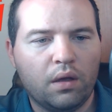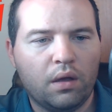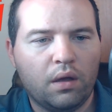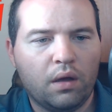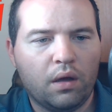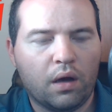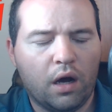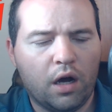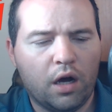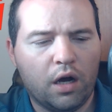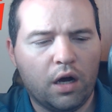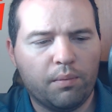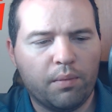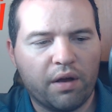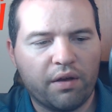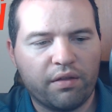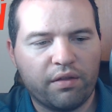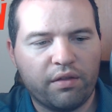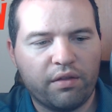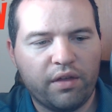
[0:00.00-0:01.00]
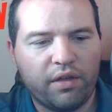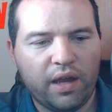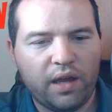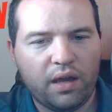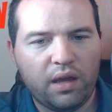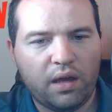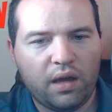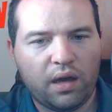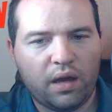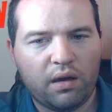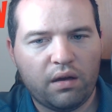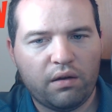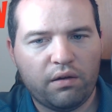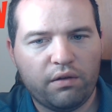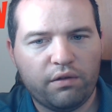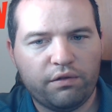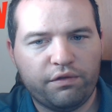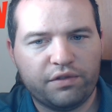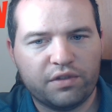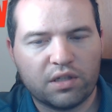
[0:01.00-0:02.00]
um, they
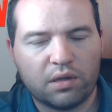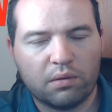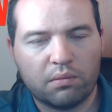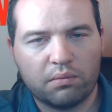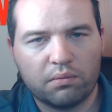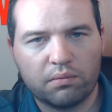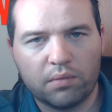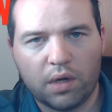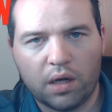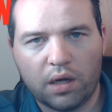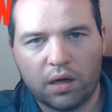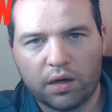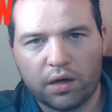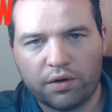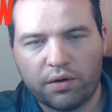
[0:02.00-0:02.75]
have some uh,